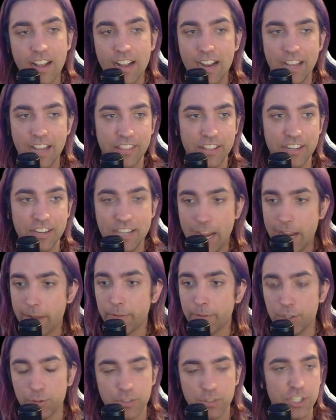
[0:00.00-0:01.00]
and the
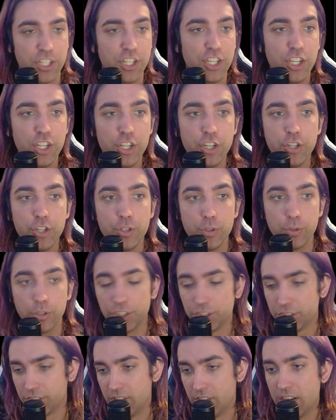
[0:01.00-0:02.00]
damage was
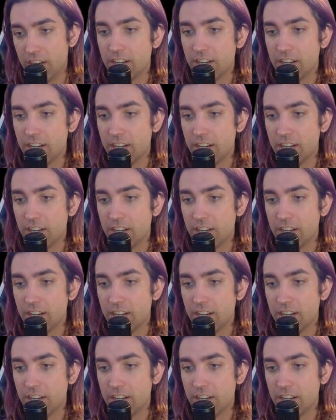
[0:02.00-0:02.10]
huge.